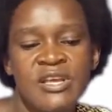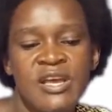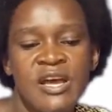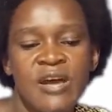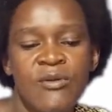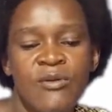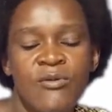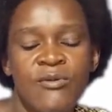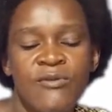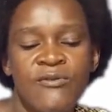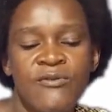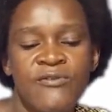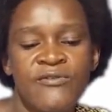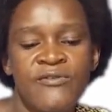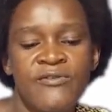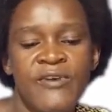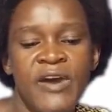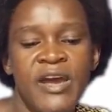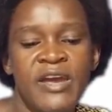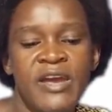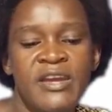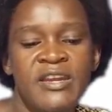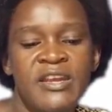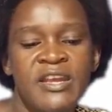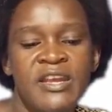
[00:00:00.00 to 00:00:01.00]
they are
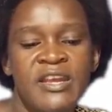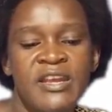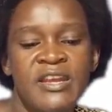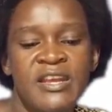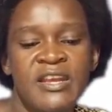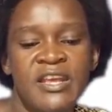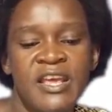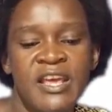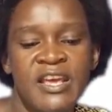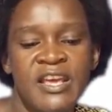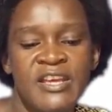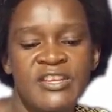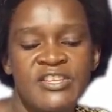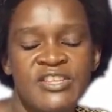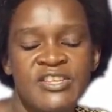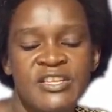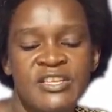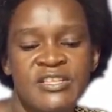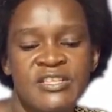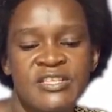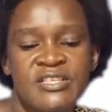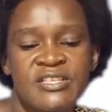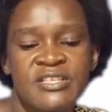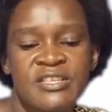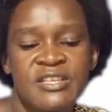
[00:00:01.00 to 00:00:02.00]
confined in
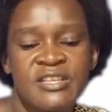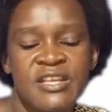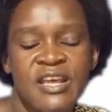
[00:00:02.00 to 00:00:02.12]
cages.